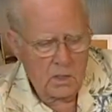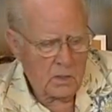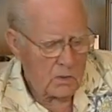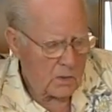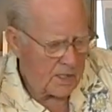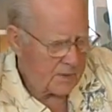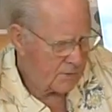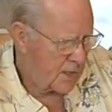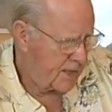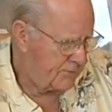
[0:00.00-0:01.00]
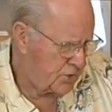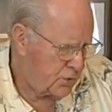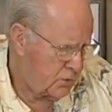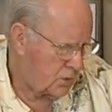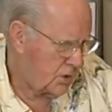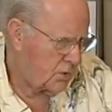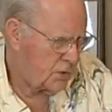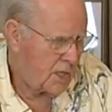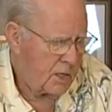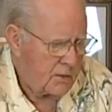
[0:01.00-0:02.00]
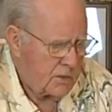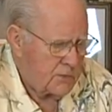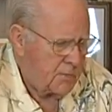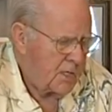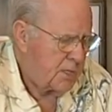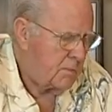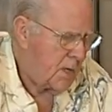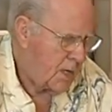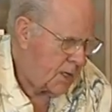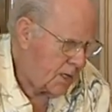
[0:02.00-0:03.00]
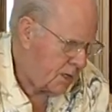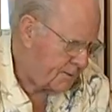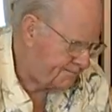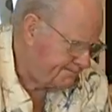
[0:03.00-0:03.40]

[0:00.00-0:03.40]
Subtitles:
Oh, I have a new glue now that's made by